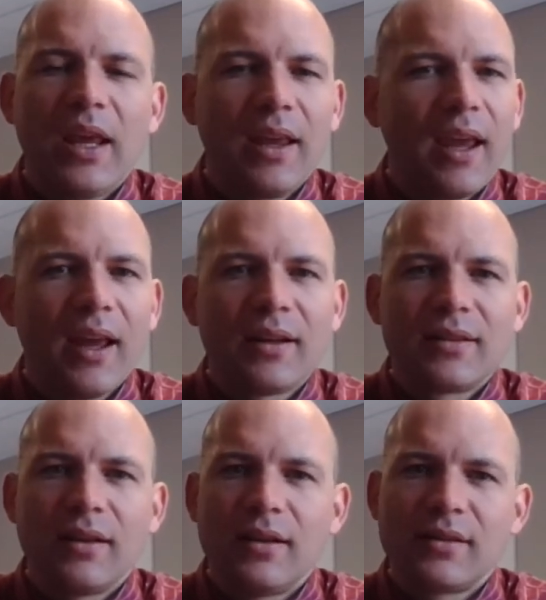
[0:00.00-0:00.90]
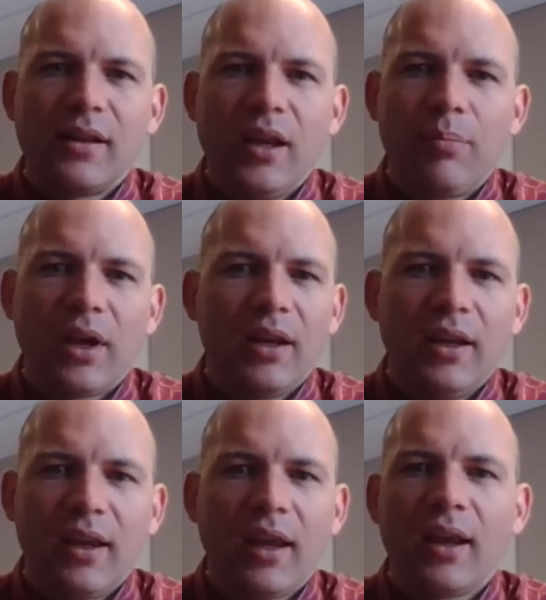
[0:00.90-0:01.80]
He can't sleep
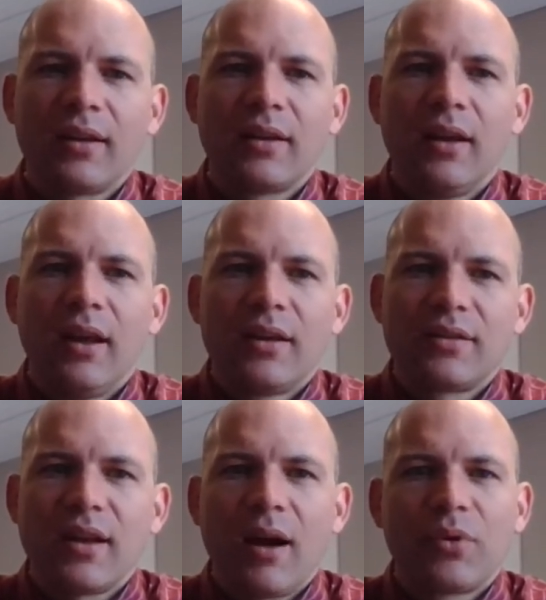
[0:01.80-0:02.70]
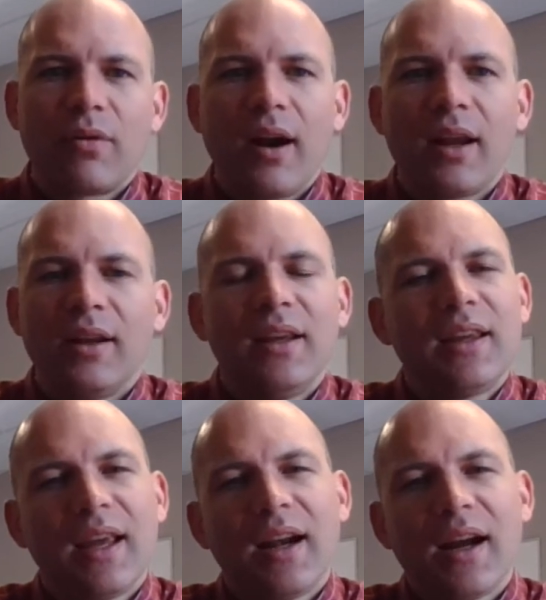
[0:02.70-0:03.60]
and he can't stop crying. He
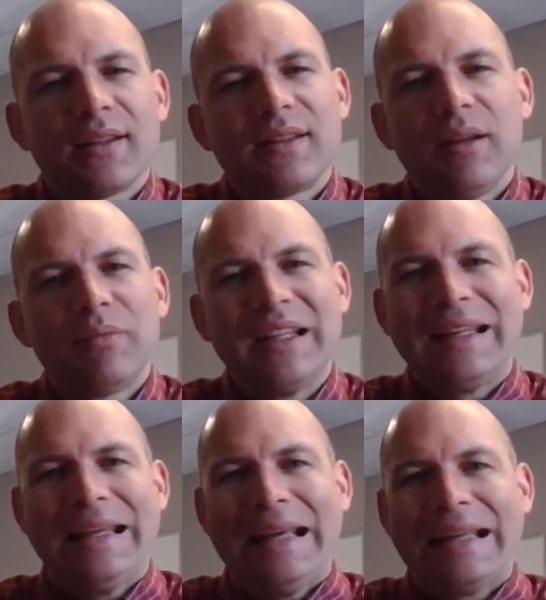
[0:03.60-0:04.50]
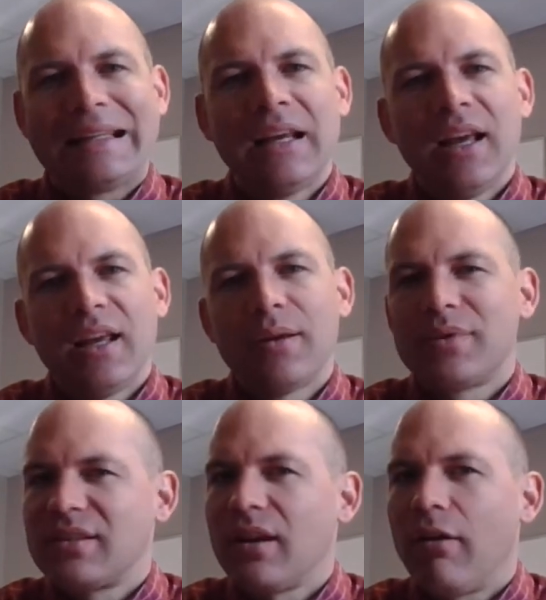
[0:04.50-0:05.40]
cannot seem to get
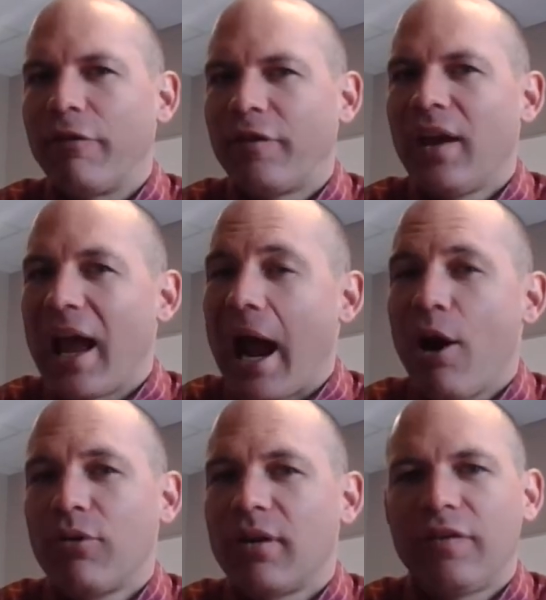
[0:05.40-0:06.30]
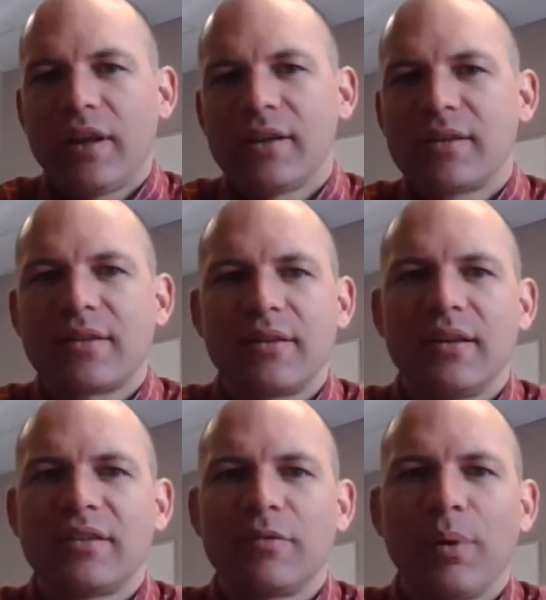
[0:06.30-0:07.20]
himself out of his
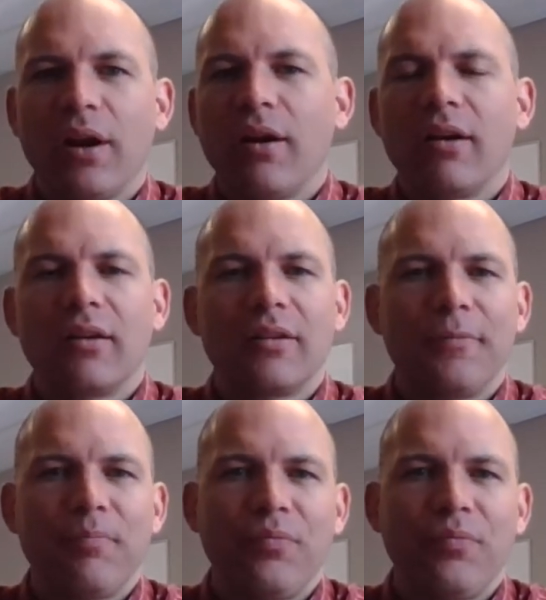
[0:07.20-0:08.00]
despair.